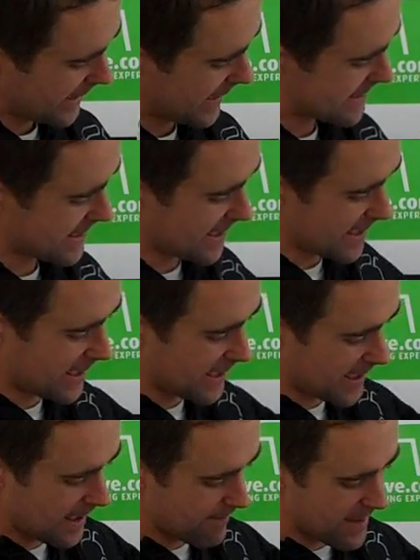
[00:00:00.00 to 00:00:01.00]
It's
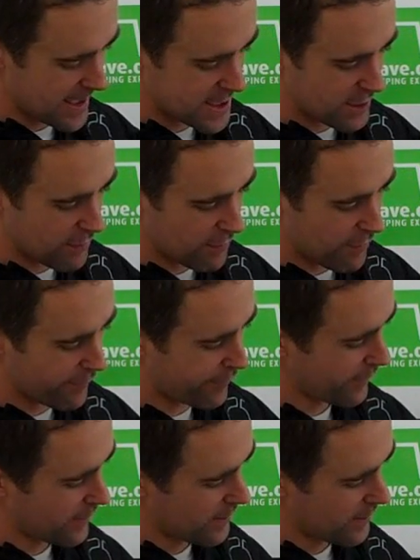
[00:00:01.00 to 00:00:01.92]
a mixture of,